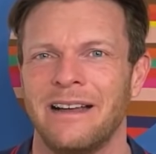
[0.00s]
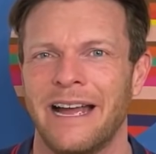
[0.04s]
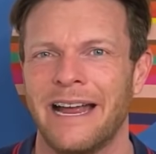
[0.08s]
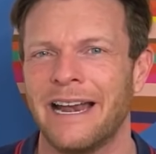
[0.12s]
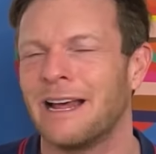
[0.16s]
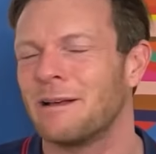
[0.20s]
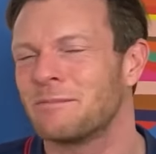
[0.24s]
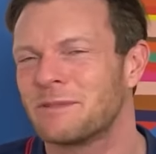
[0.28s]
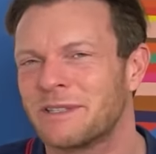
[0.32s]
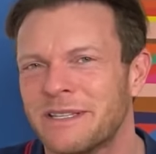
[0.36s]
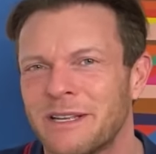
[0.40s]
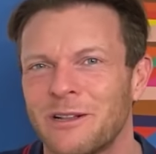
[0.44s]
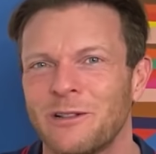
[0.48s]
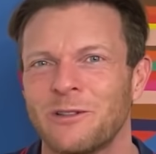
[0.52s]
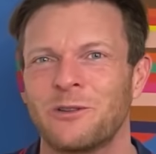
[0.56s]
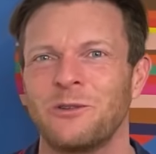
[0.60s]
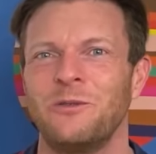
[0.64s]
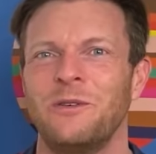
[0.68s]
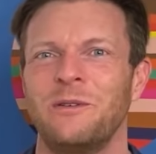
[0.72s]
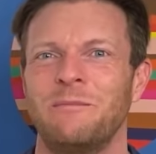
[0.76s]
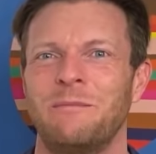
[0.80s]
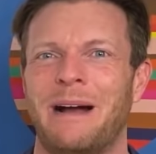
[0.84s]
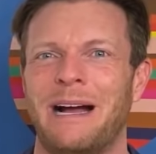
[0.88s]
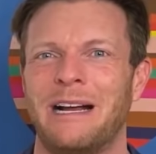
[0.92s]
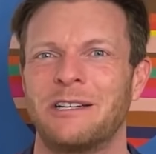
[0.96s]
And I'm still
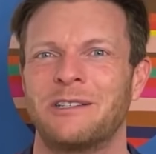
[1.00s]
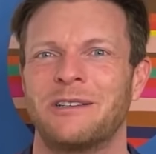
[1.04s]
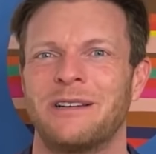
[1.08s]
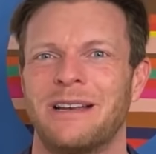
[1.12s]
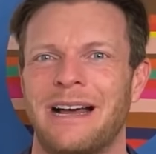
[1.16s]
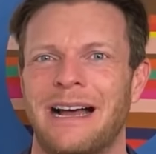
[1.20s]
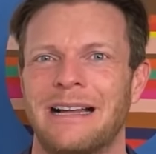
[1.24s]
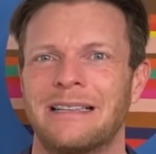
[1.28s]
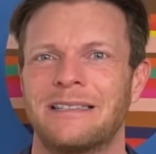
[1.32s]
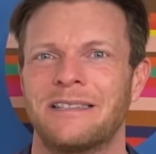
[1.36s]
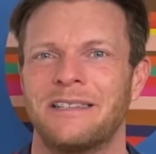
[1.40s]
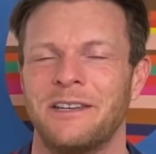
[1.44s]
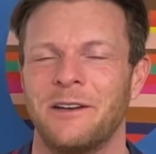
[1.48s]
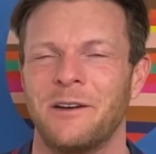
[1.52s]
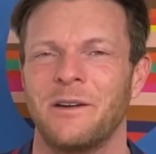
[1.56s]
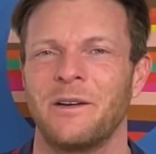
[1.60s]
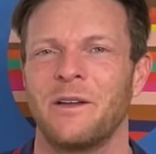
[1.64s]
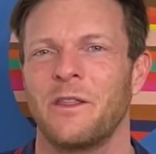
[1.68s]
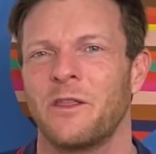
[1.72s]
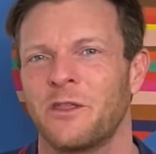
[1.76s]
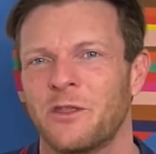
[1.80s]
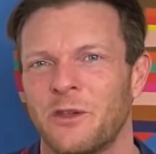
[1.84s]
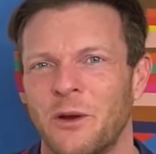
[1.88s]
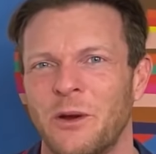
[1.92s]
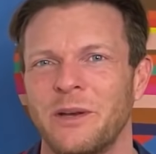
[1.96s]
doing martial arts
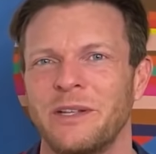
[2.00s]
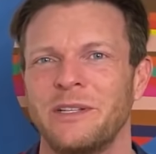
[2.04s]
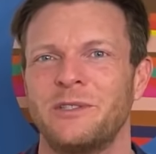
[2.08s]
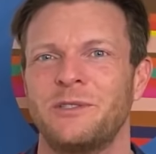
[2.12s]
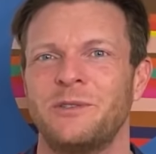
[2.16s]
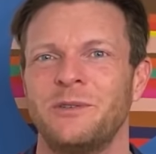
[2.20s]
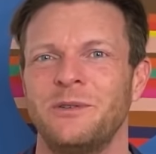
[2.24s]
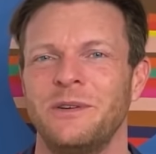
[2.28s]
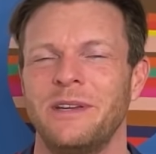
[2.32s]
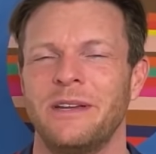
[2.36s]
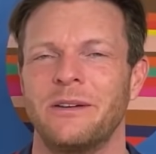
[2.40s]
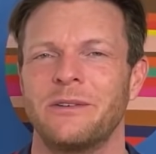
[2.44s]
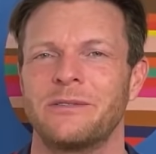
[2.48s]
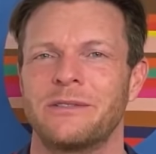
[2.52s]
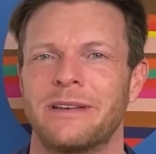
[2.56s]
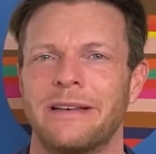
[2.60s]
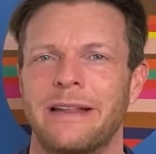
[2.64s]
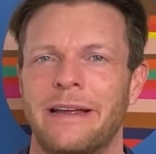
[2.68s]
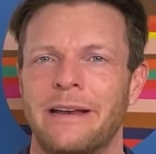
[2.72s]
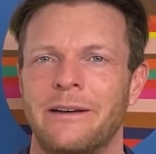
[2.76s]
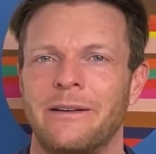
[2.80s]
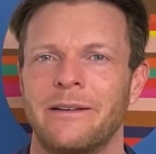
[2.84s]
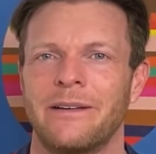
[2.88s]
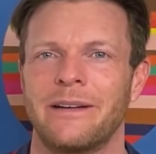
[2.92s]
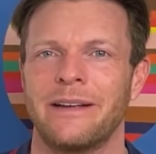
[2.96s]
here, 32 years
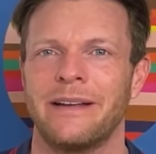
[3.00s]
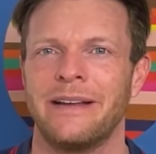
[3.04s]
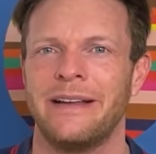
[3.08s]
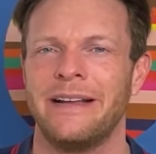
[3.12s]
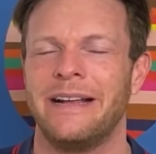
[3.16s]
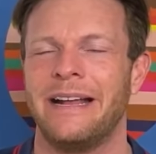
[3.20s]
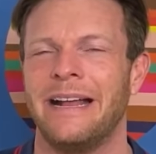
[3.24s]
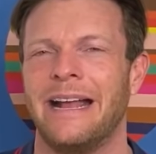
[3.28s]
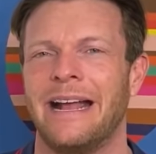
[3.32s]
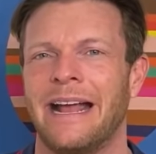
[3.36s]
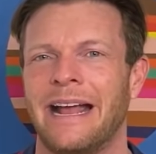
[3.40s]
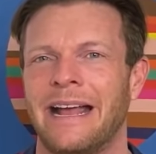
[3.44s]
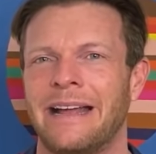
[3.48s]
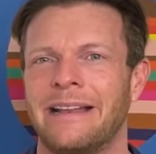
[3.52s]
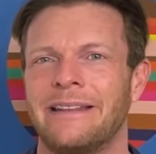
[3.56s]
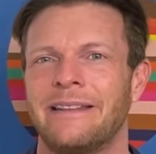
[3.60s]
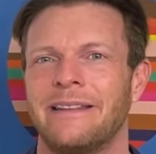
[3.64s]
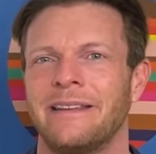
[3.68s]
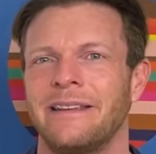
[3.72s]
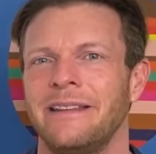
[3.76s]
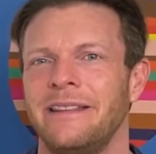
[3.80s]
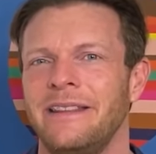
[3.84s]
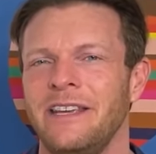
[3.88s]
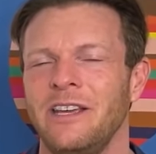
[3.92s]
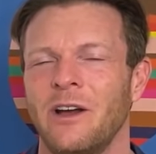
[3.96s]
later.
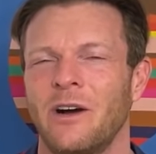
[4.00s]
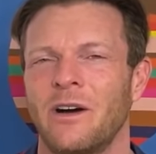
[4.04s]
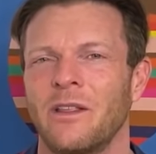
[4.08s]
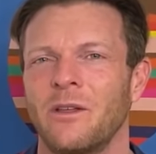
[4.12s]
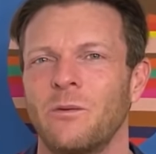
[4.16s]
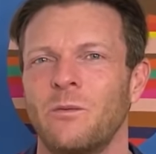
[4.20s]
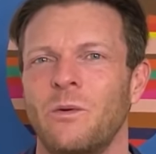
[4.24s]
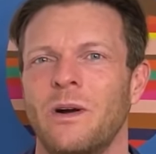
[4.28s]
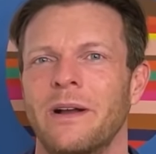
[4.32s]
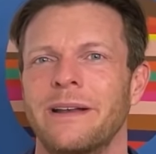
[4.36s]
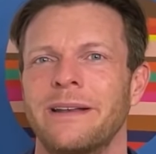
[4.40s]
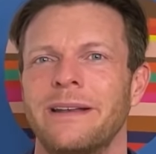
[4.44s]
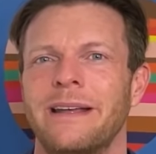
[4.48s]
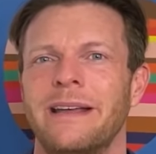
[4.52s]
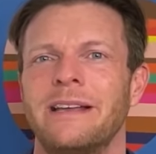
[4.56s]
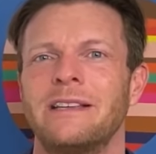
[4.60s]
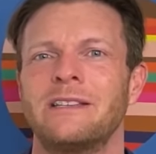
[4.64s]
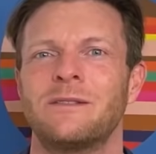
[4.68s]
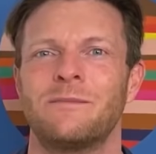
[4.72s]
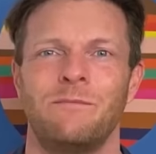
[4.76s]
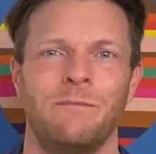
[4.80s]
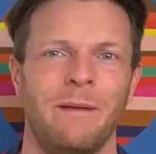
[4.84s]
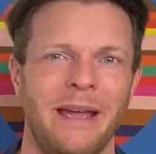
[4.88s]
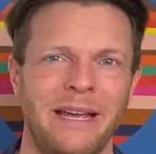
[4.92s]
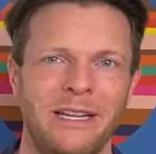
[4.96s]
And the other one
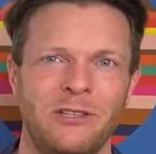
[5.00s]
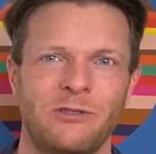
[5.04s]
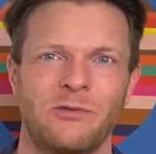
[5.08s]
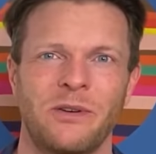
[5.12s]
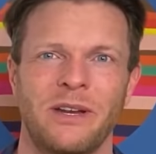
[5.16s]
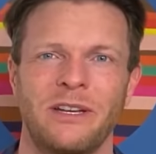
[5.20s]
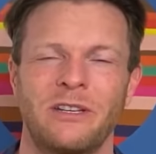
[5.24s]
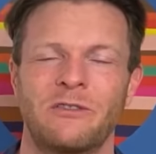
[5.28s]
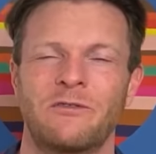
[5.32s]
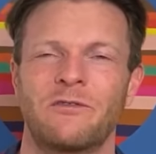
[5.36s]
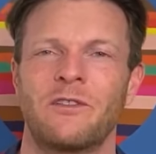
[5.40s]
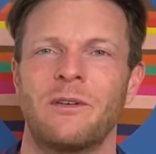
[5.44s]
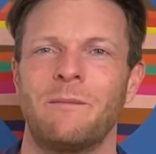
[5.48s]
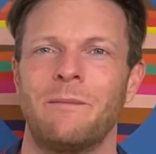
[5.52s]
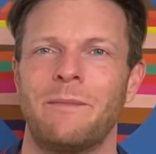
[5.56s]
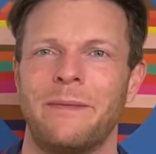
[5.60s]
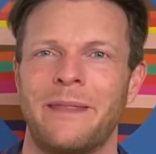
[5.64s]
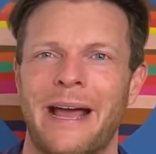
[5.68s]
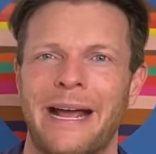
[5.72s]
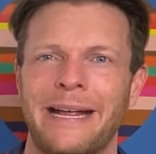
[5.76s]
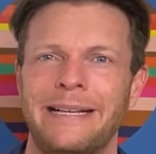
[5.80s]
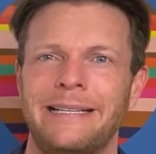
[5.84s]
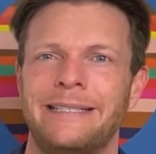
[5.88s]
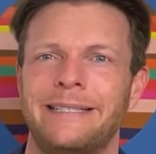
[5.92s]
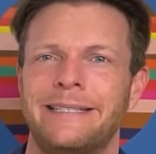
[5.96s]
is Matrix from
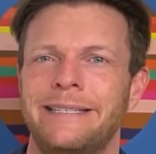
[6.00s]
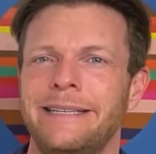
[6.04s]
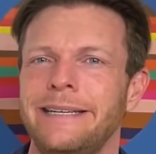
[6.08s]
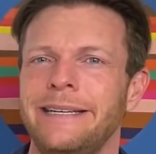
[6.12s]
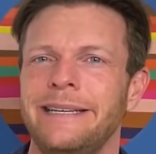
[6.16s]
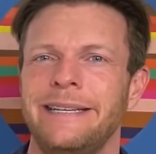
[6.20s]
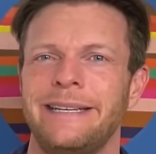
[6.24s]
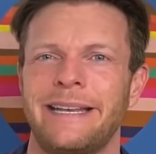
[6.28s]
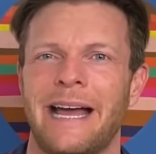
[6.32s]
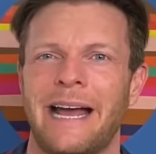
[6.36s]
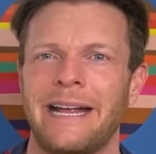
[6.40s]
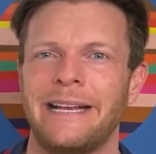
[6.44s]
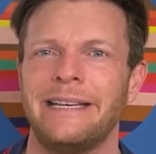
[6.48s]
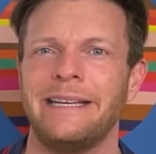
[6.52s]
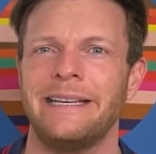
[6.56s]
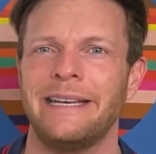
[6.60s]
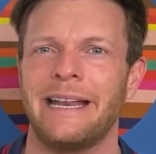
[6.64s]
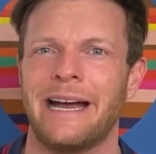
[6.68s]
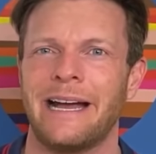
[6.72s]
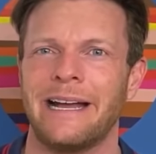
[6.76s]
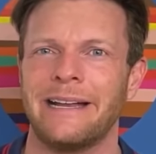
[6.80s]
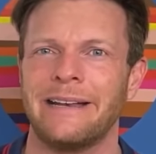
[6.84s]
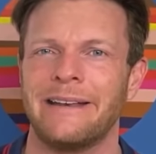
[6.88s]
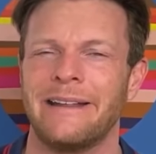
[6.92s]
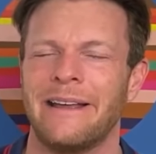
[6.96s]

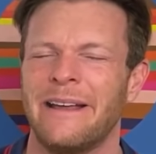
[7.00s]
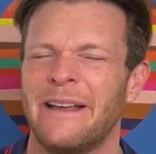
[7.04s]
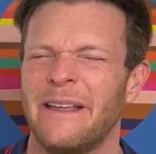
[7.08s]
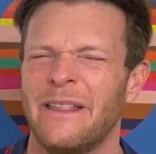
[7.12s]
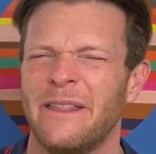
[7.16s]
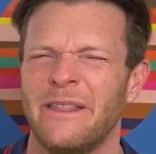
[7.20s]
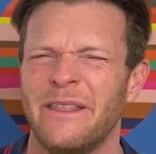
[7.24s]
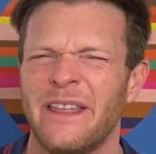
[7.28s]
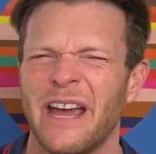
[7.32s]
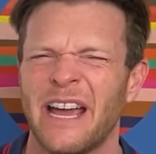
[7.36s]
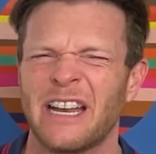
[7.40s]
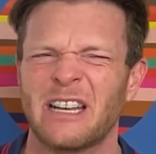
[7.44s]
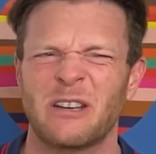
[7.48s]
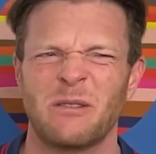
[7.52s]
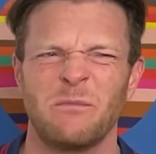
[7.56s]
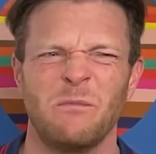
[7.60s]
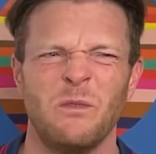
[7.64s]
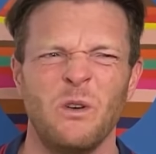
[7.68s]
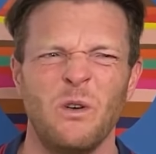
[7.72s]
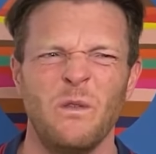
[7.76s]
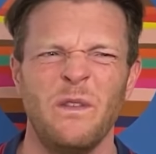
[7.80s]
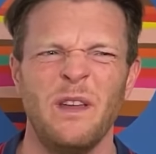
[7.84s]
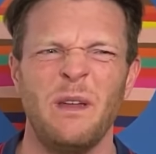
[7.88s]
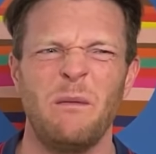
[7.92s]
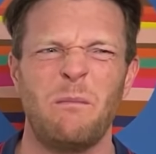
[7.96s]
1999. That
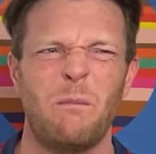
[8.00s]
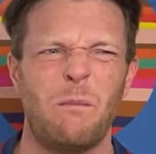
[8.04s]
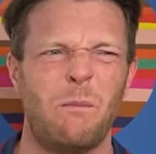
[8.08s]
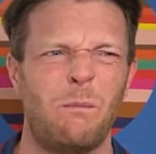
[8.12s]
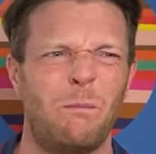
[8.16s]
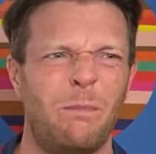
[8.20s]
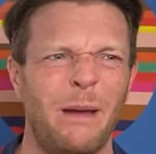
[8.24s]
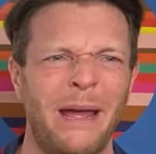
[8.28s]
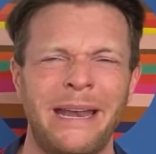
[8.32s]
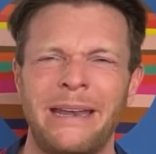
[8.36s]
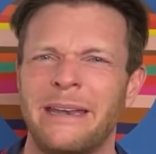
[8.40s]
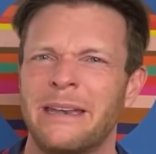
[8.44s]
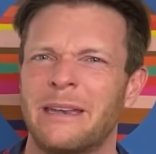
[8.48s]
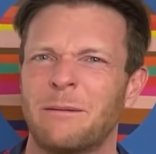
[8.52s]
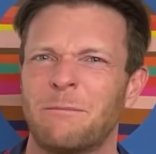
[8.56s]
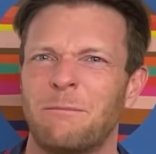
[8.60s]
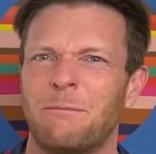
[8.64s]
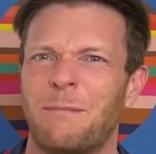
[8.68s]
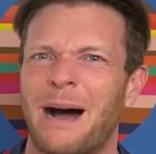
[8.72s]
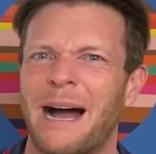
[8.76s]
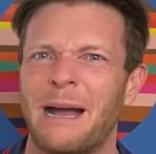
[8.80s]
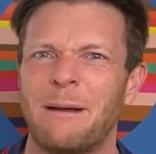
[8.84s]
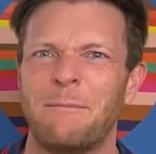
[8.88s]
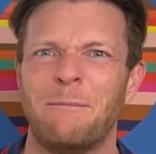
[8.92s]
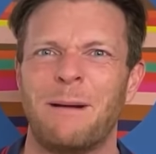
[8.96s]
movie bent
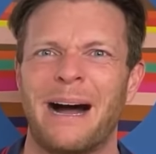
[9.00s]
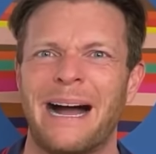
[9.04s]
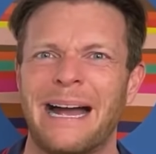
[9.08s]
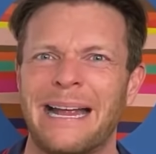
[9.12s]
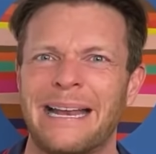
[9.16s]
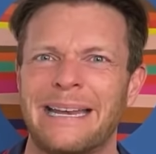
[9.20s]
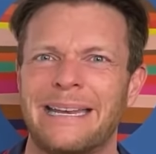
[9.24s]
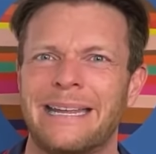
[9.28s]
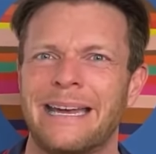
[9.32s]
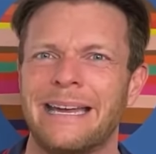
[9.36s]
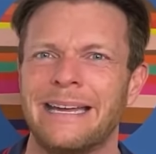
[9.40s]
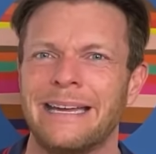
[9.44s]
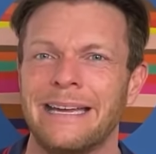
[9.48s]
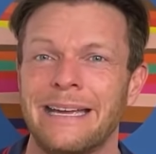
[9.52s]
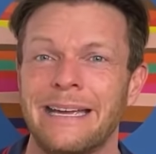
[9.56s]
my mind.